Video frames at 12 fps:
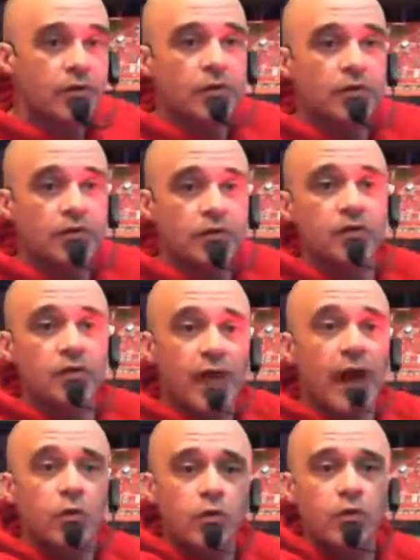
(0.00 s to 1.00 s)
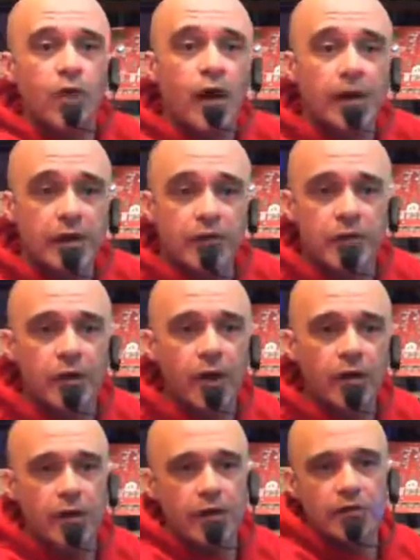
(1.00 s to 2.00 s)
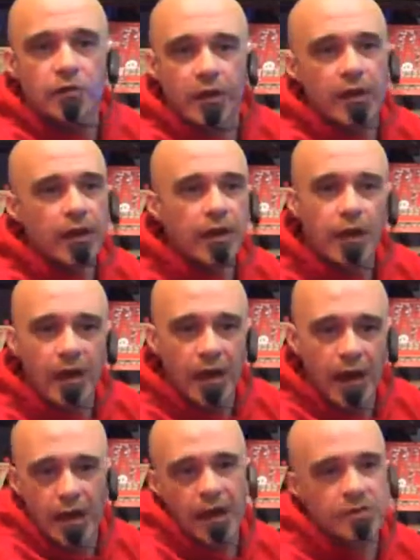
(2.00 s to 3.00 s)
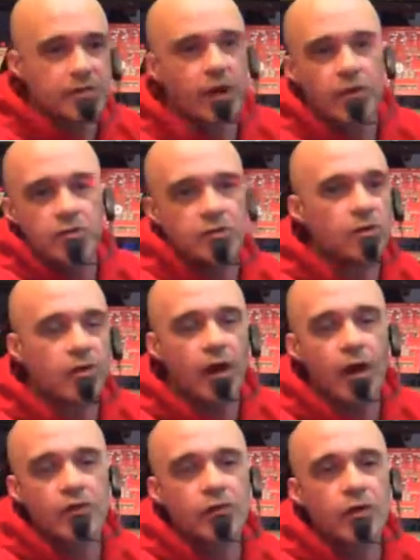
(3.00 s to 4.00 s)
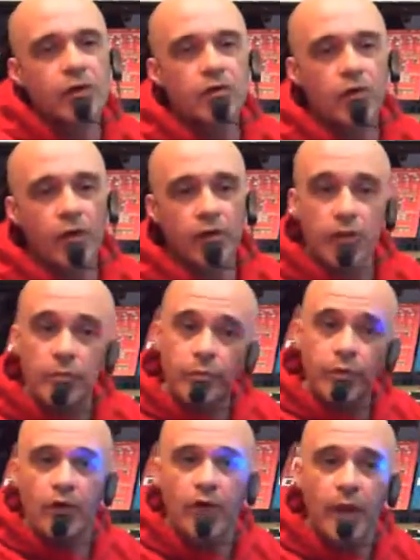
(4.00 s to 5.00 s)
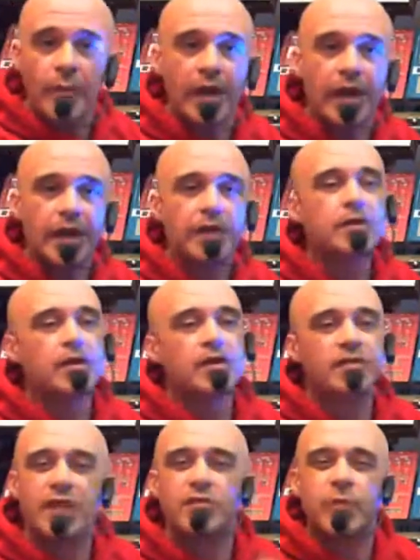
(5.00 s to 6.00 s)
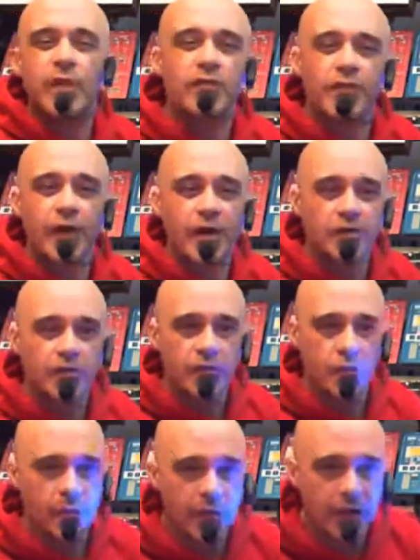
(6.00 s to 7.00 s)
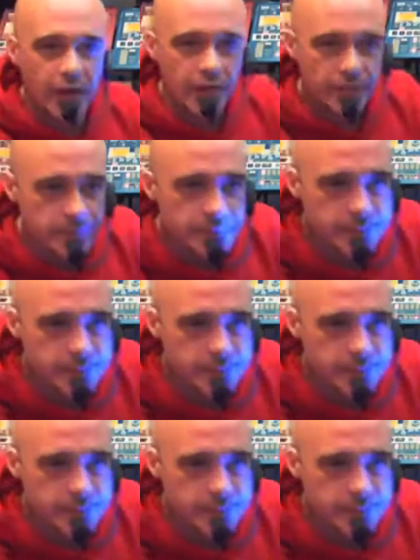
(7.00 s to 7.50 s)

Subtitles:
to do that all live, like tweak it as it goes along live, rather than program it in, because that's where the fun is for me in it.